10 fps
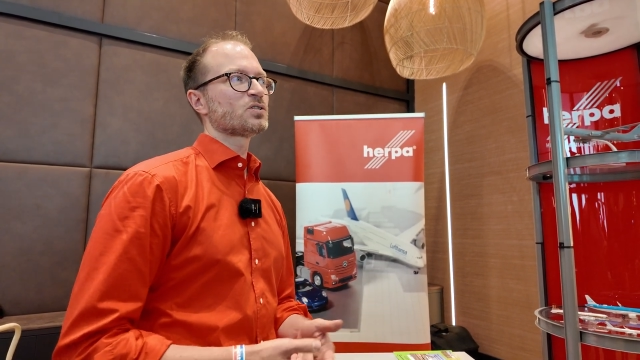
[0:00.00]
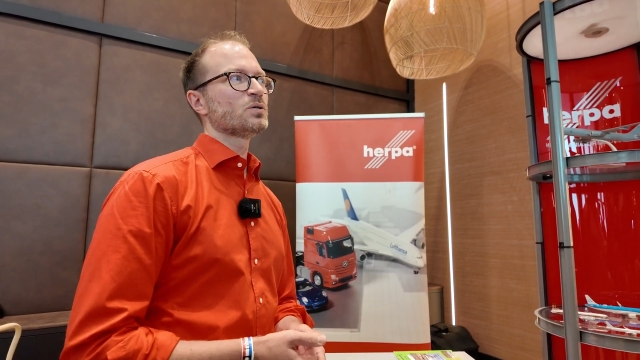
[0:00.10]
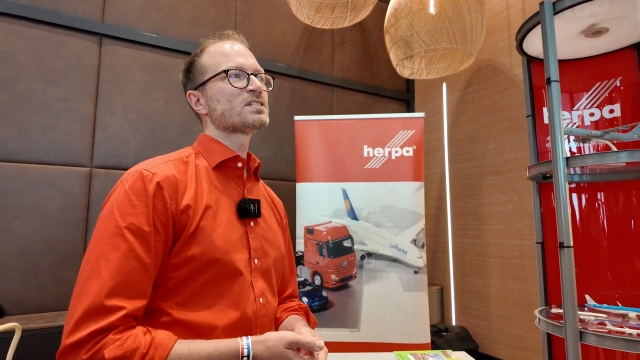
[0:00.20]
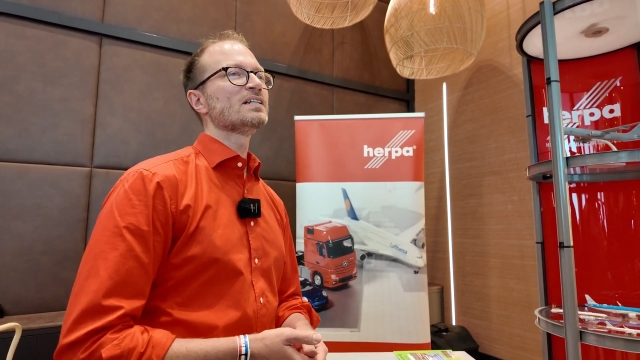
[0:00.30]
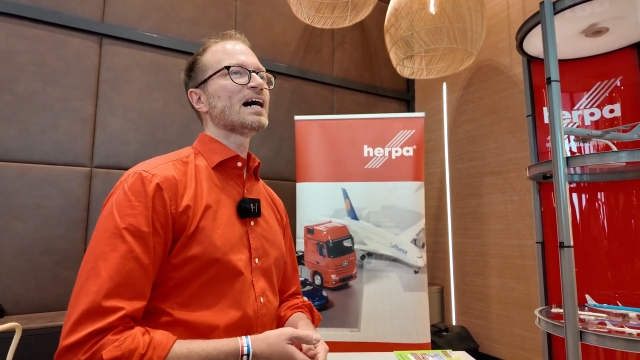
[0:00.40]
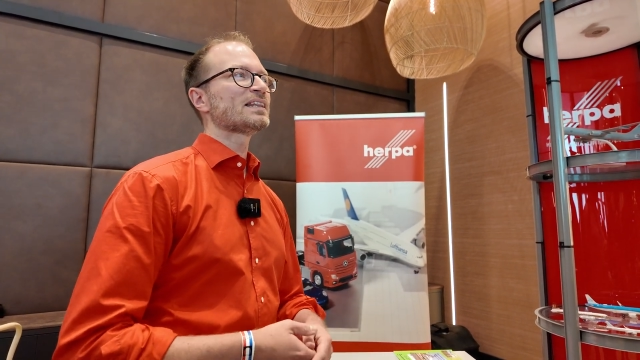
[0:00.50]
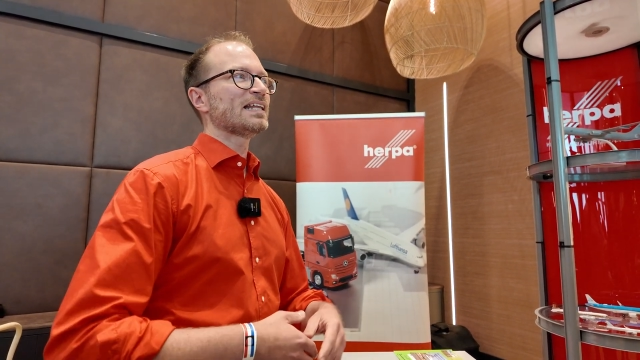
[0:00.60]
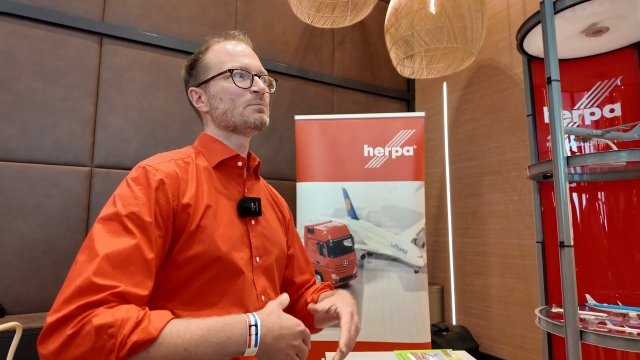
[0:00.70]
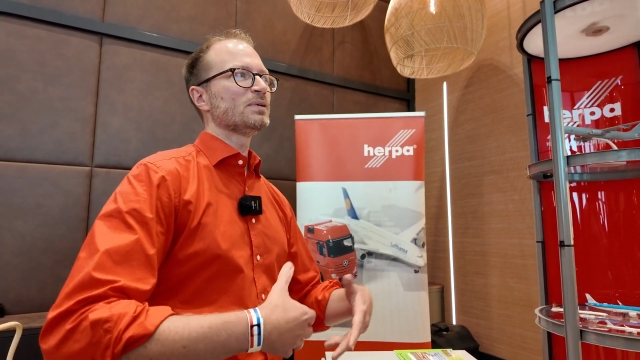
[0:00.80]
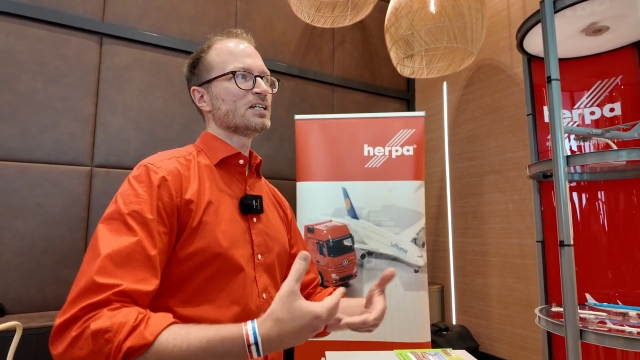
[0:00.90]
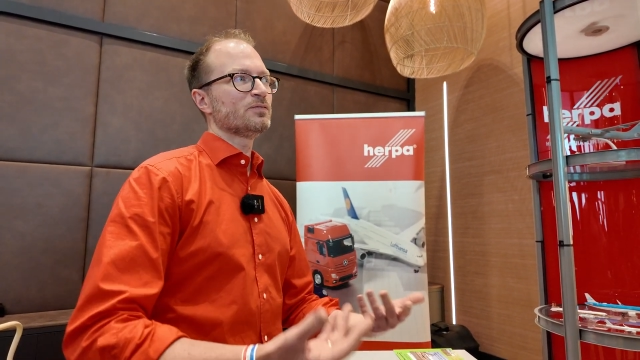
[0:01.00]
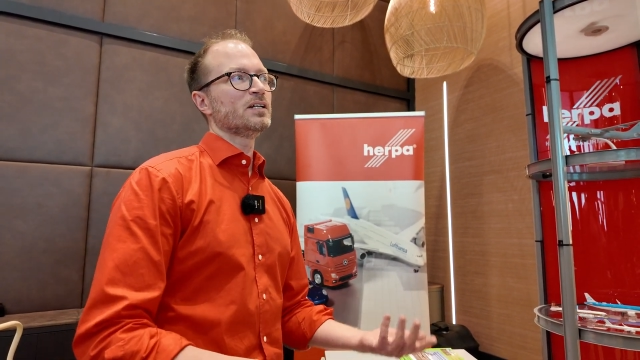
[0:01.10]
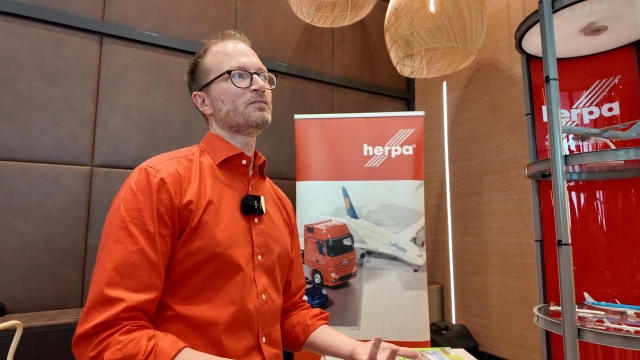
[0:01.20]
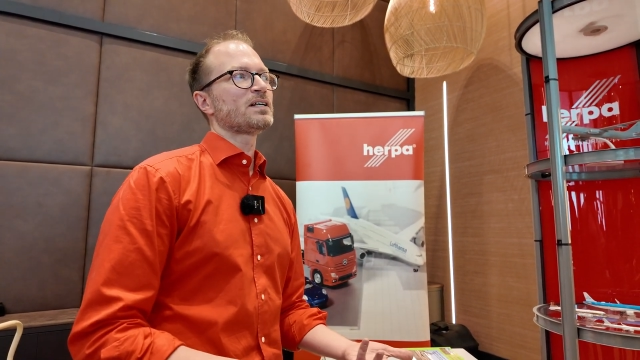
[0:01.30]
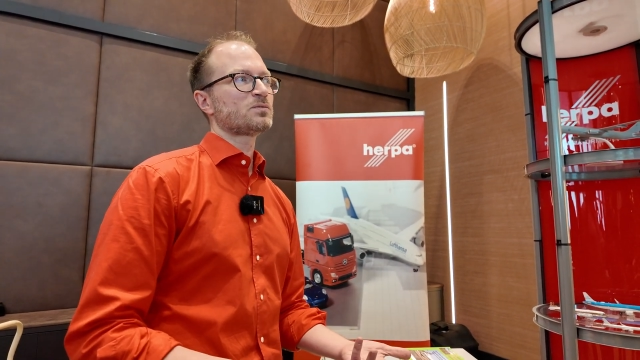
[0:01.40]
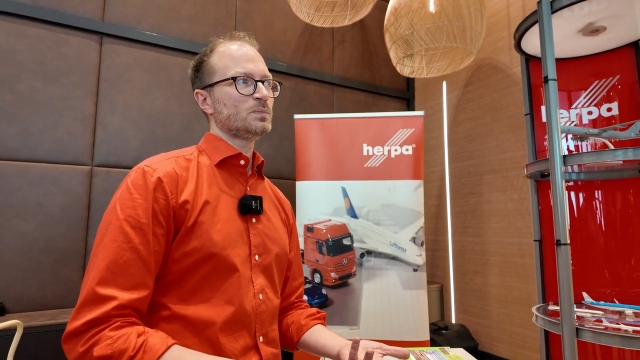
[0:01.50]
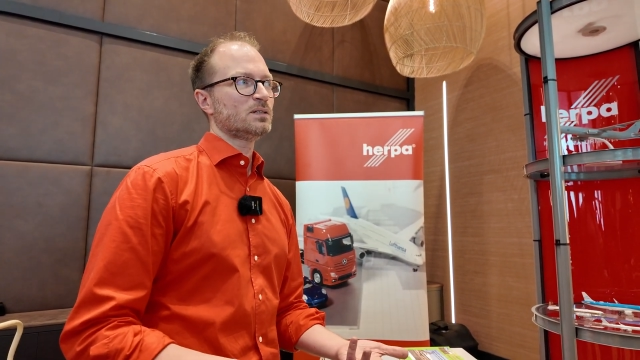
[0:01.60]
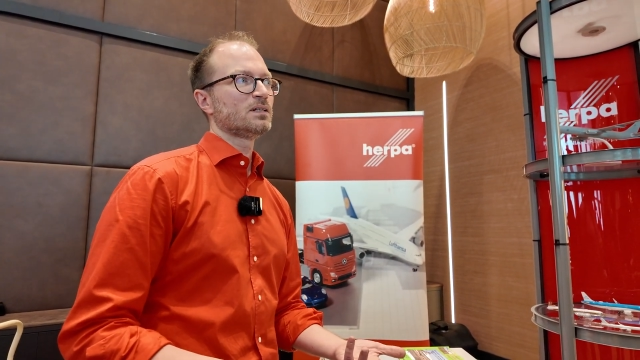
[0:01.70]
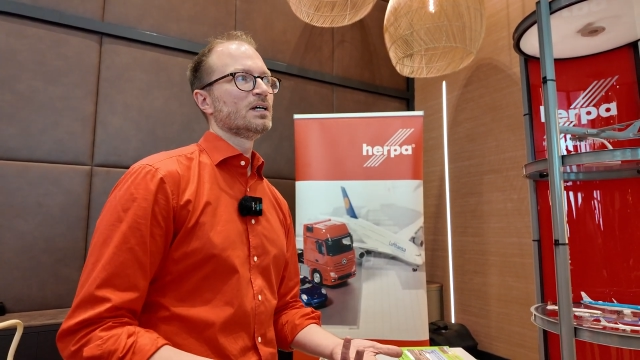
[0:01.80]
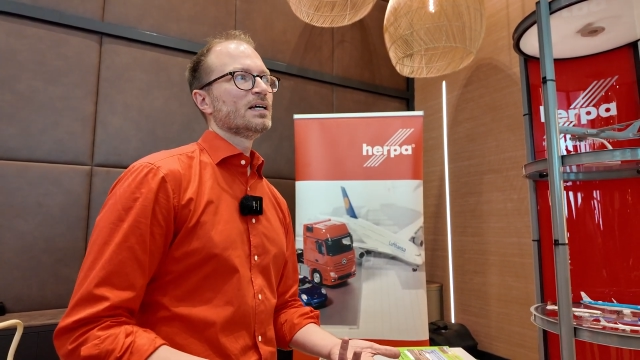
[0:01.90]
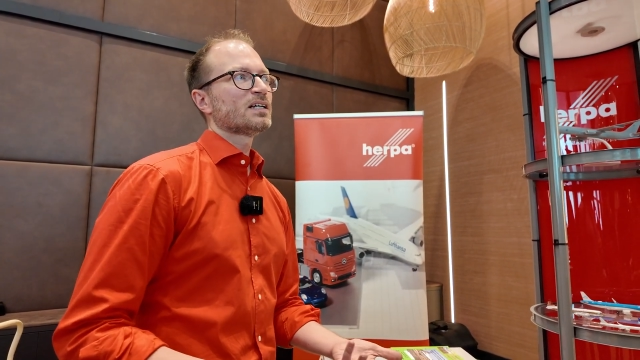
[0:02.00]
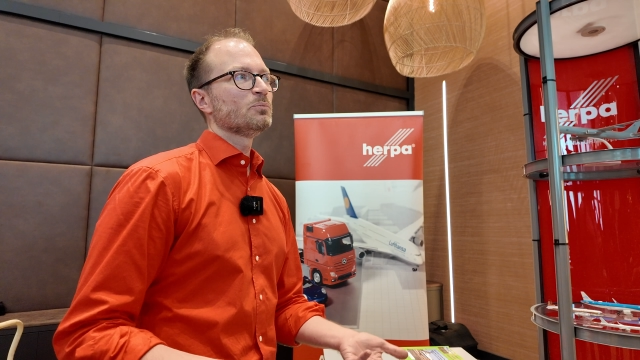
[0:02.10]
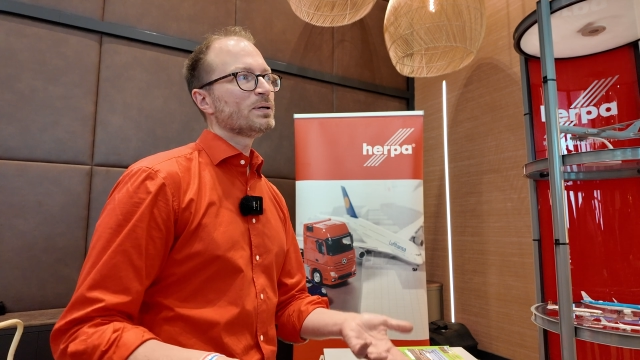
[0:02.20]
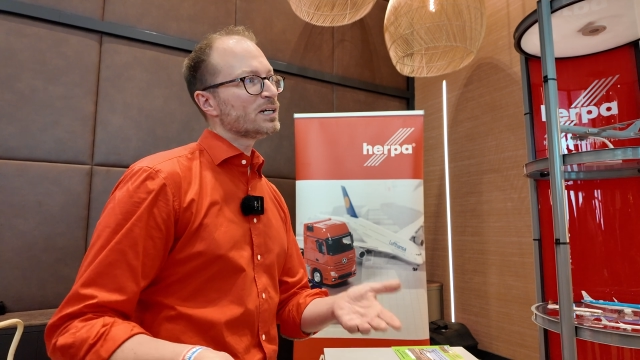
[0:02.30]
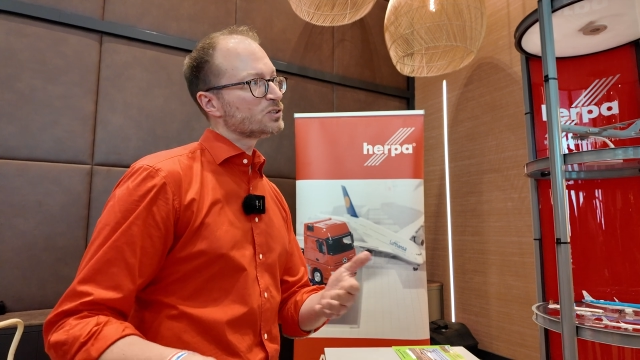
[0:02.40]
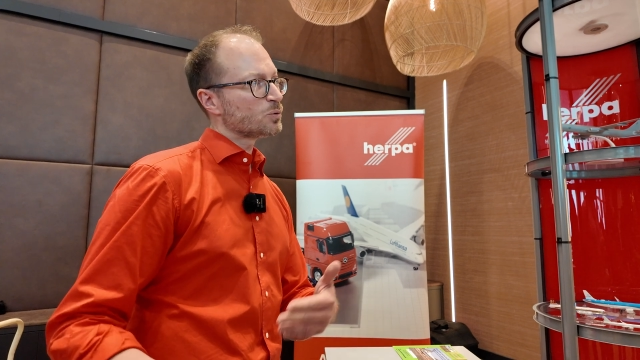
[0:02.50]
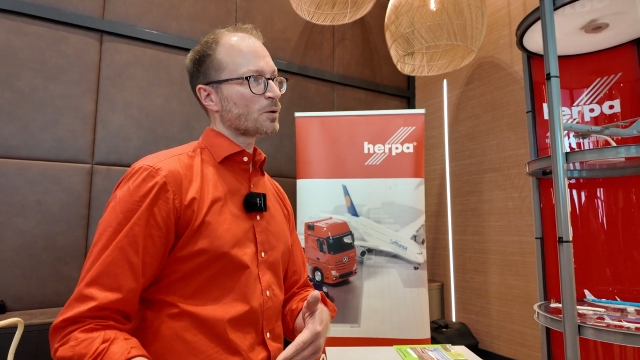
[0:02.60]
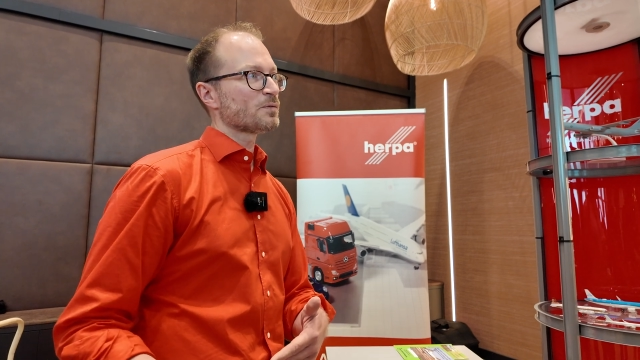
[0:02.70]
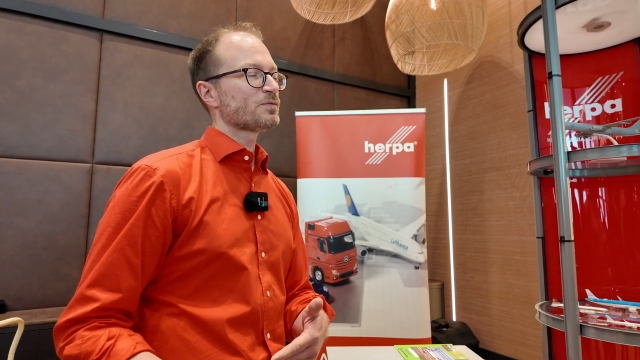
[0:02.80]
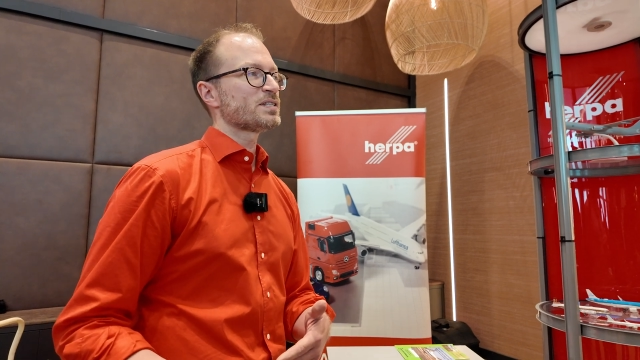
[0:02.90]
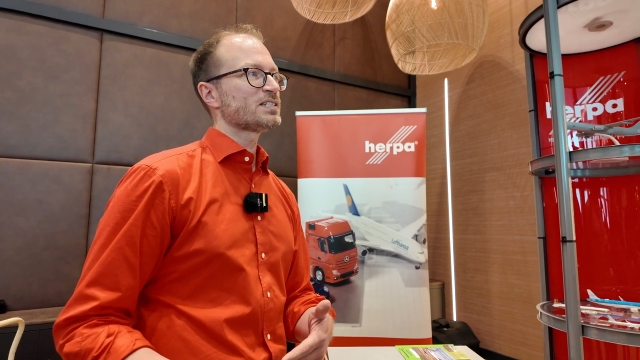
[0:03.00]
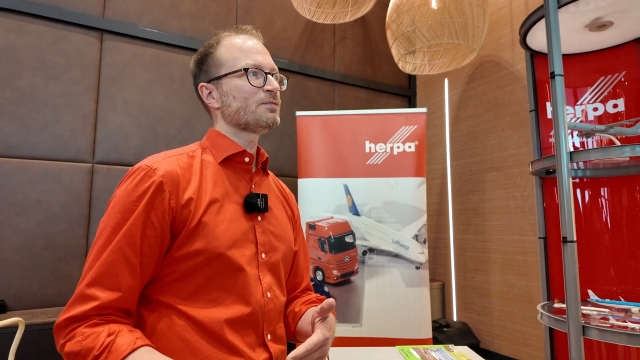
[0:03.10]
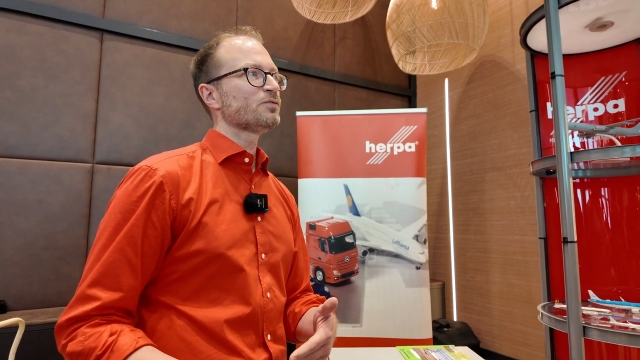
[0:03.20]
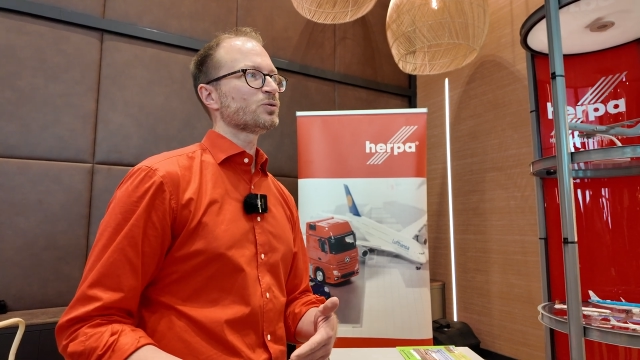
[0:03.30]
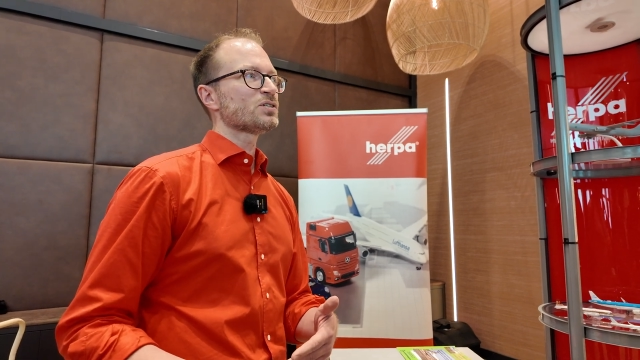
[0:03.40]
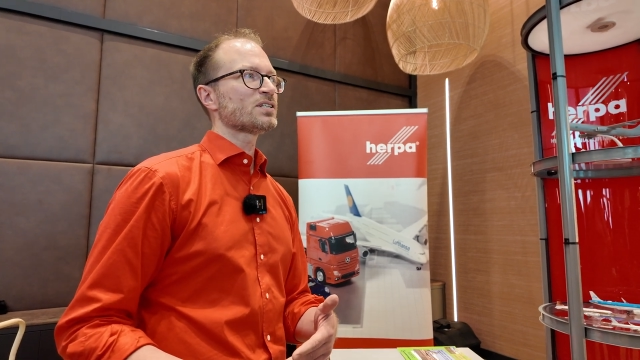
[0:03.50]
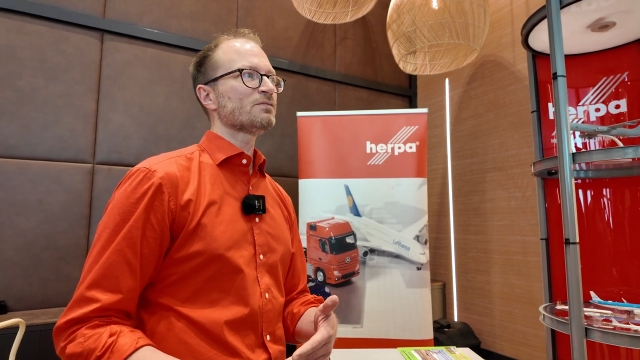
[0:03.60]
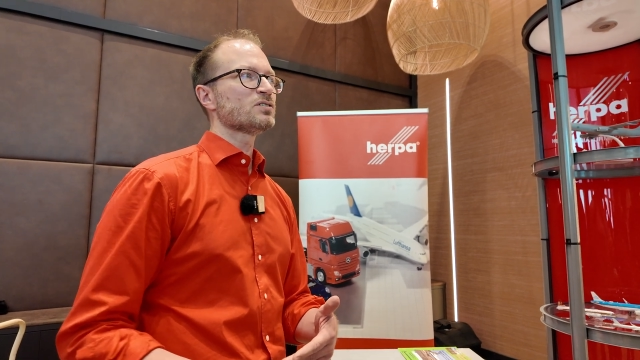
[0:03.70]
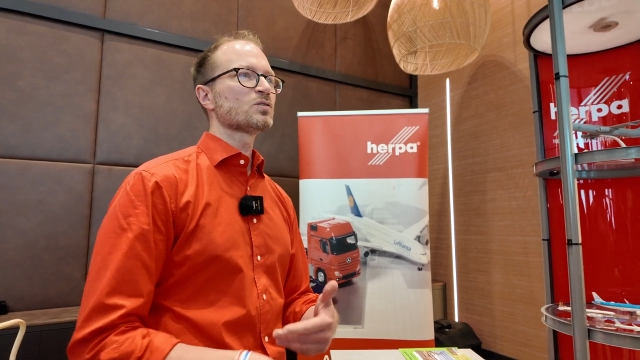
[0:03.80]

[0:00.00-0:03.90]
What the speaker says: So it's not that big of an investment compared to where for the 737s,